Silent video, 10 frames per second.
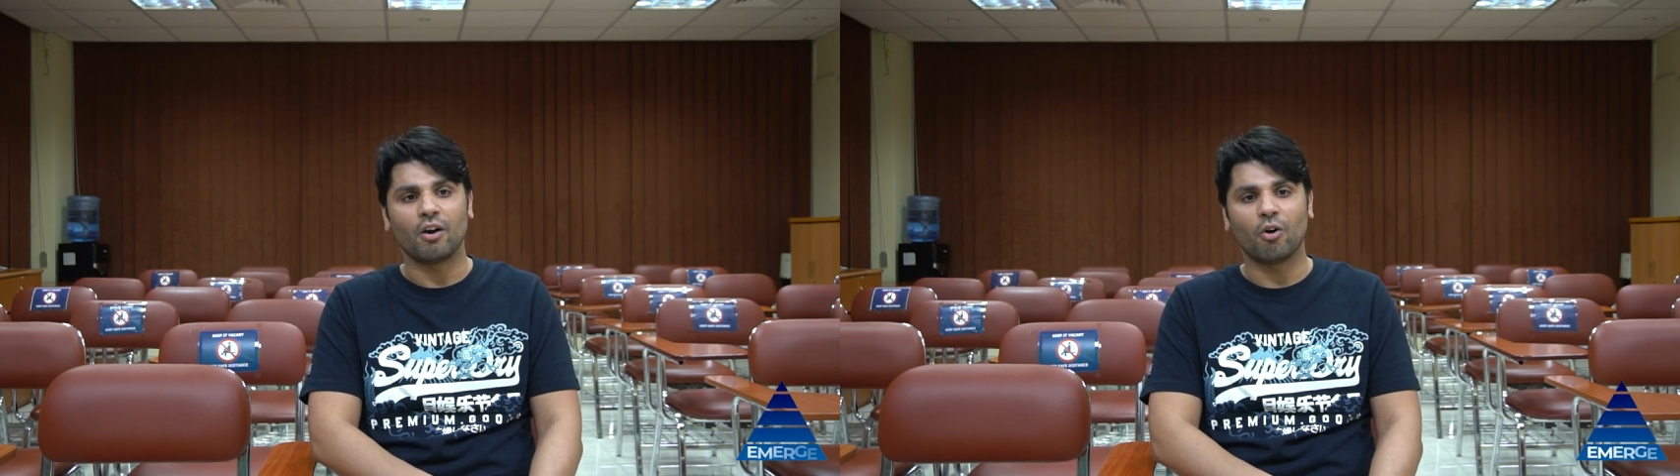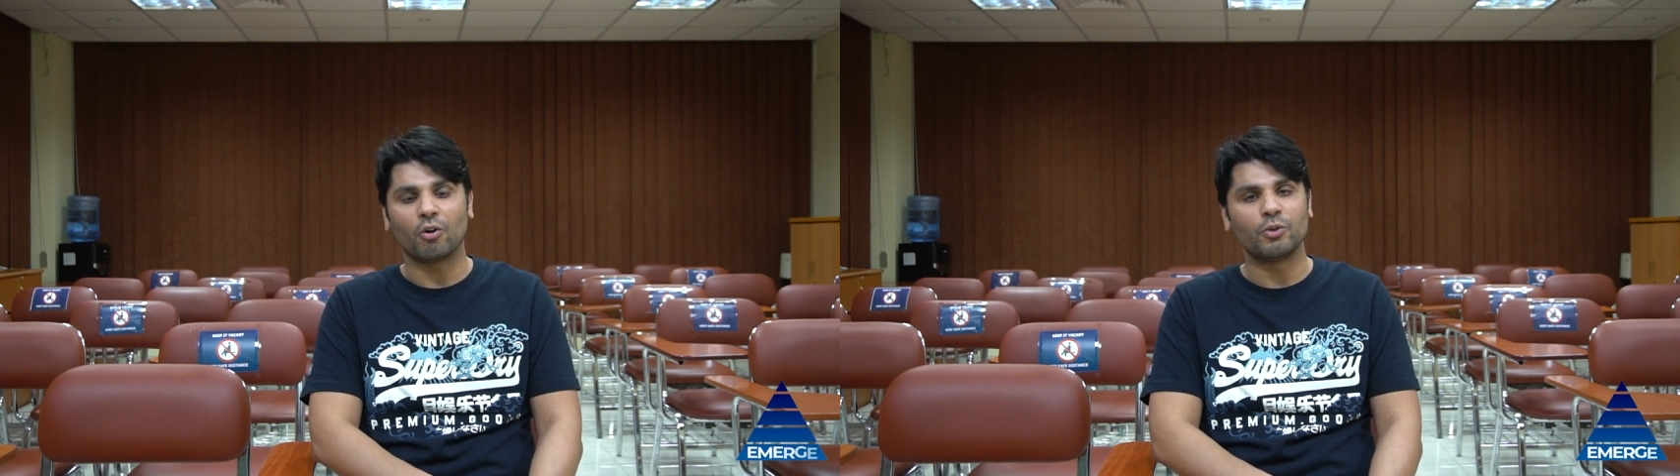
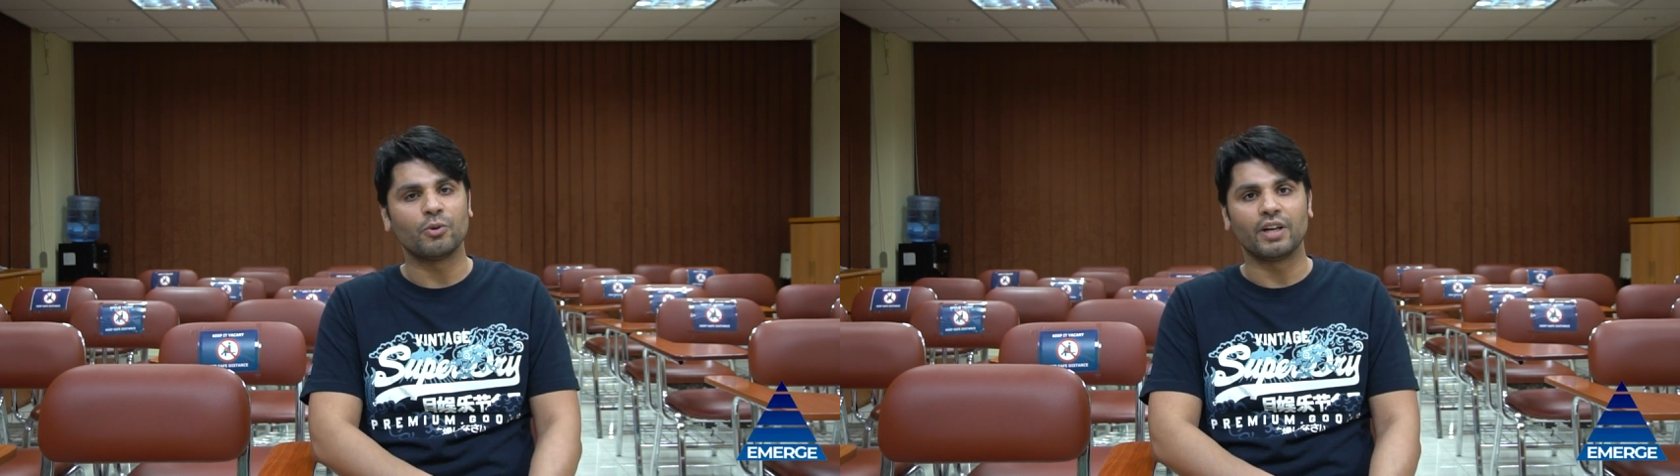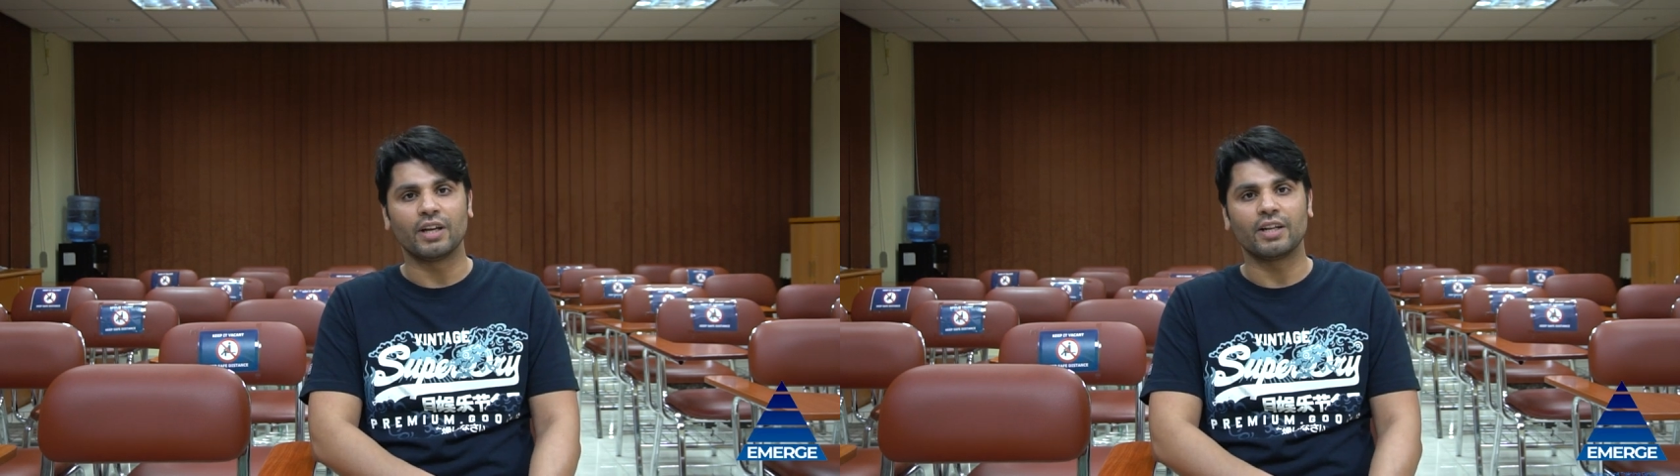All
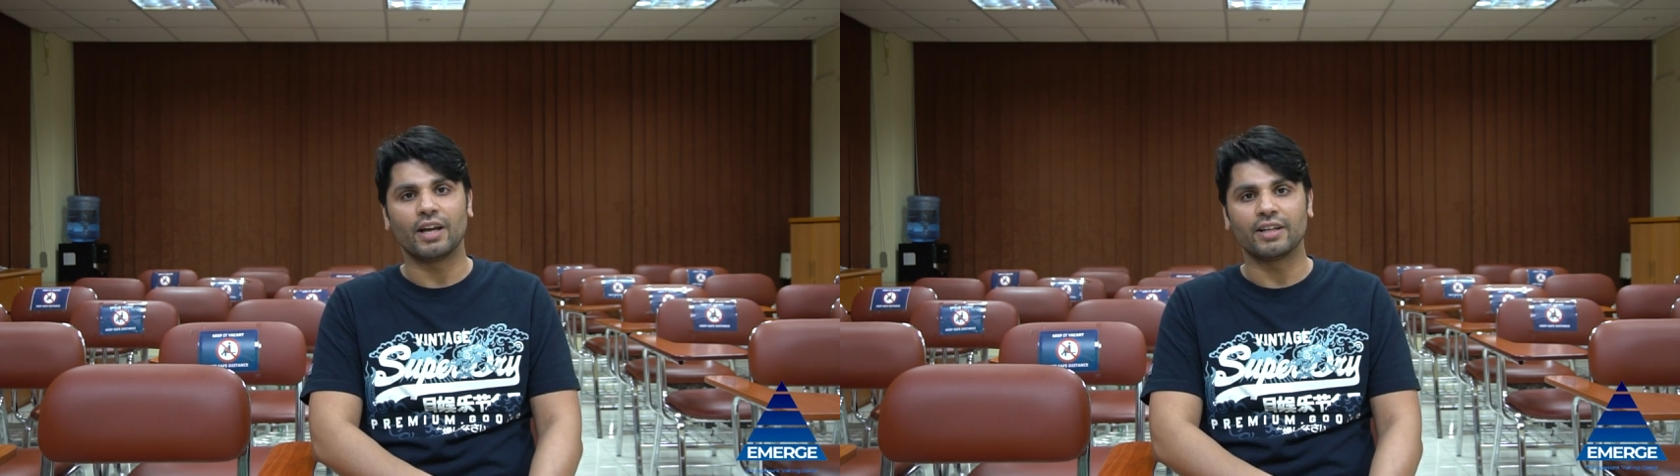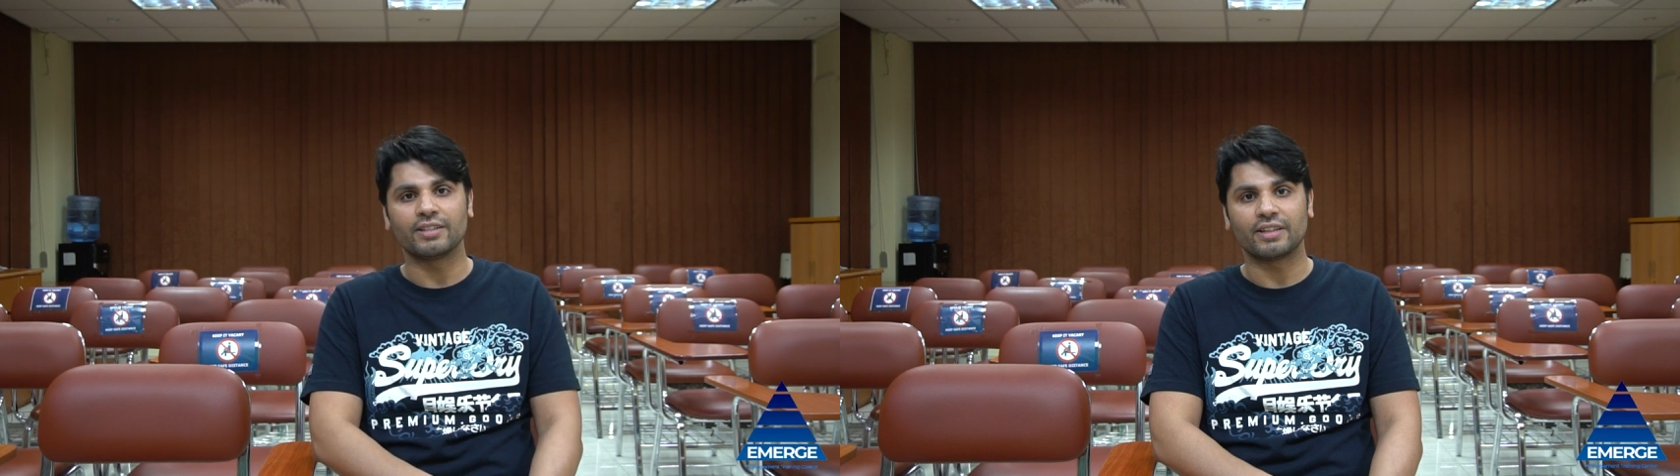you need
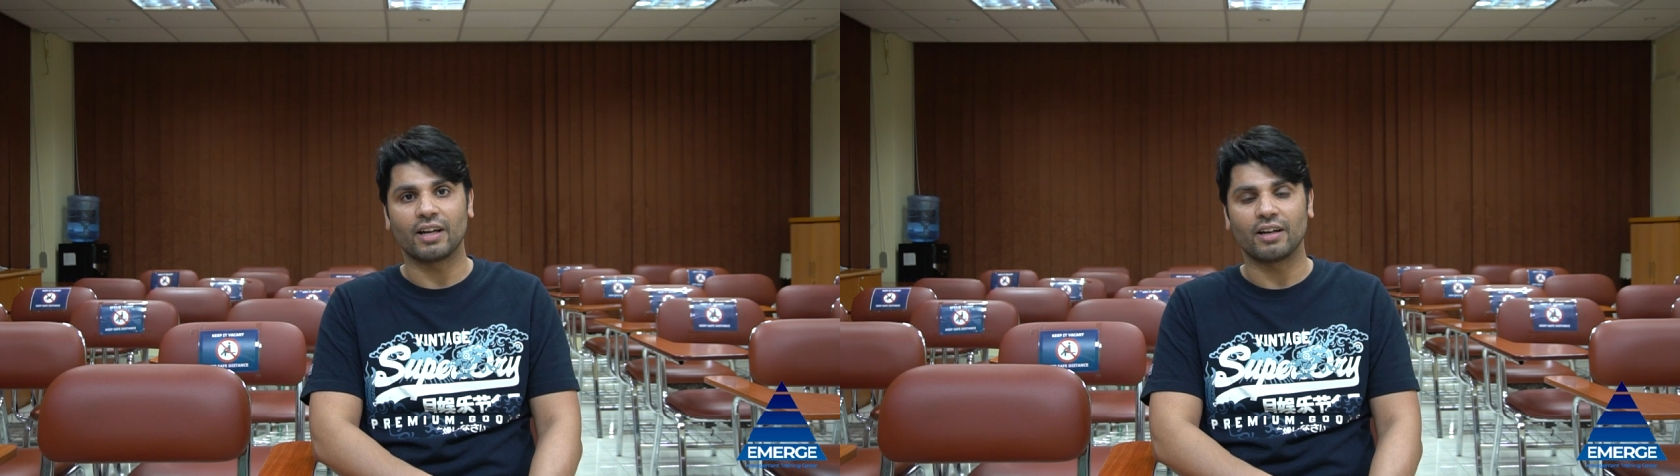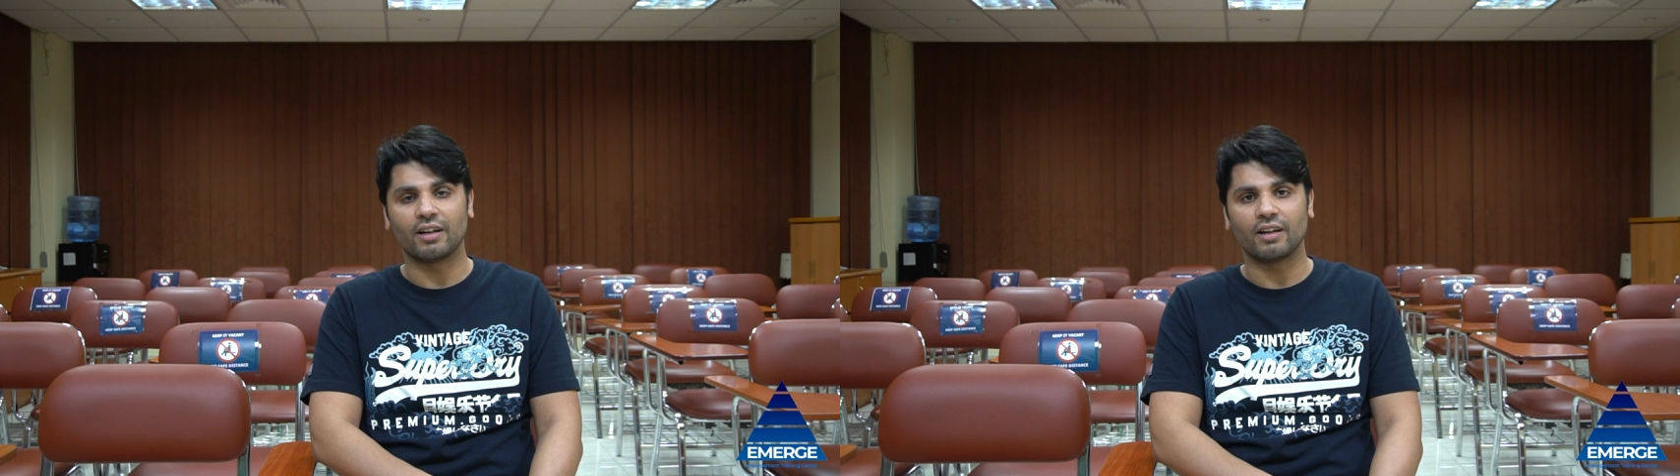is a,